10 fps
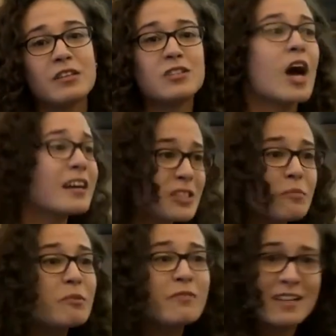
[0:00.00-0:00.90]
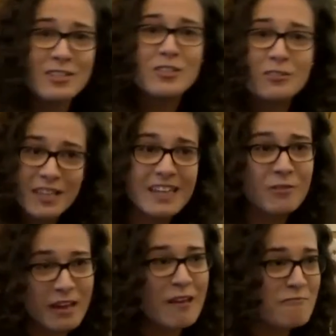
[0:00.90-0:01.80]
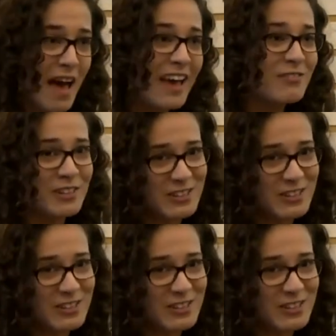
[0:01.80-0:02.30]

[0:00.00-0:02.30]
Talk to your professors so they don't get mad when you